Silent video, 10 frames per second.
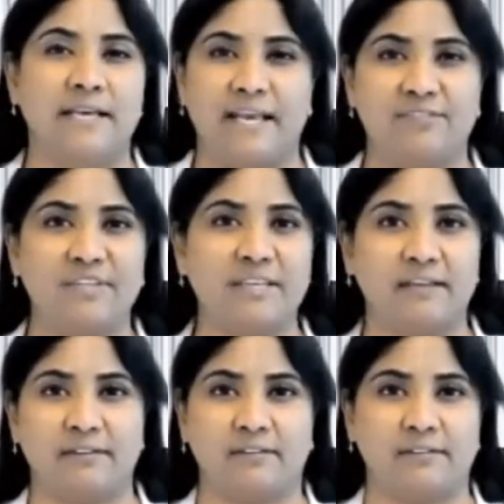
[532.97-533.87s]
Having
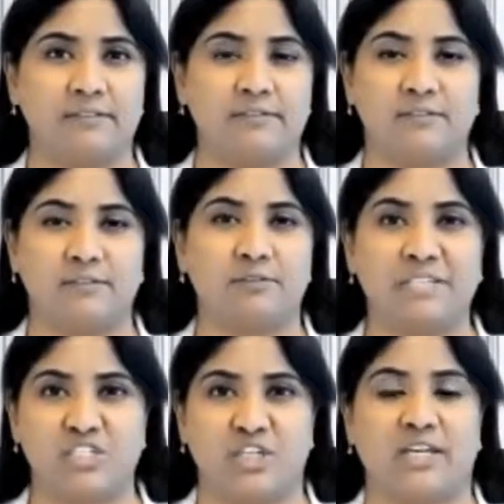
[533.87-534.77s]
a
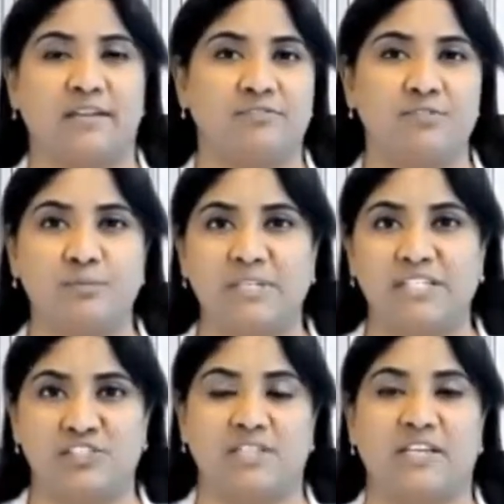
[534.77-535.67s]
quick check, few
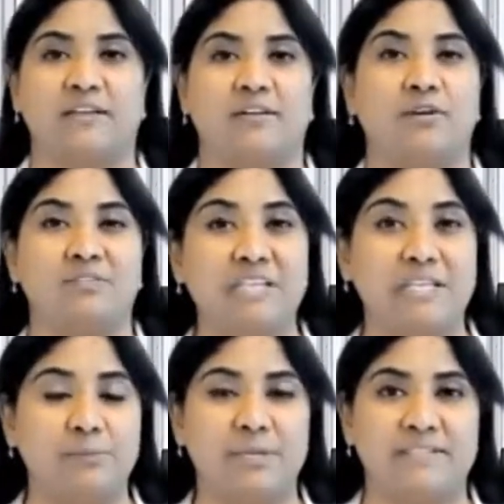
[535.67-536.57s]
minutes check on a
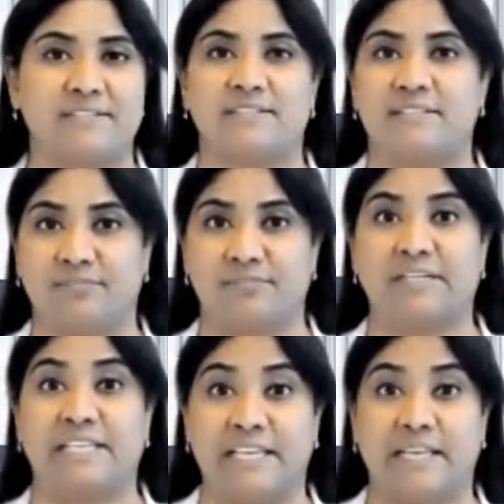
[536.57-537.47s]
weekly basis
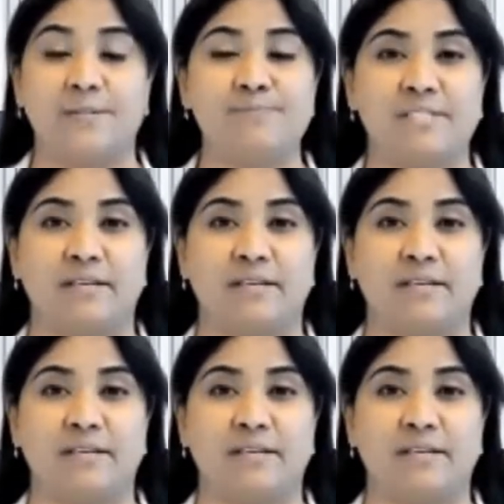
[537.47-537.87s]
definitely helps.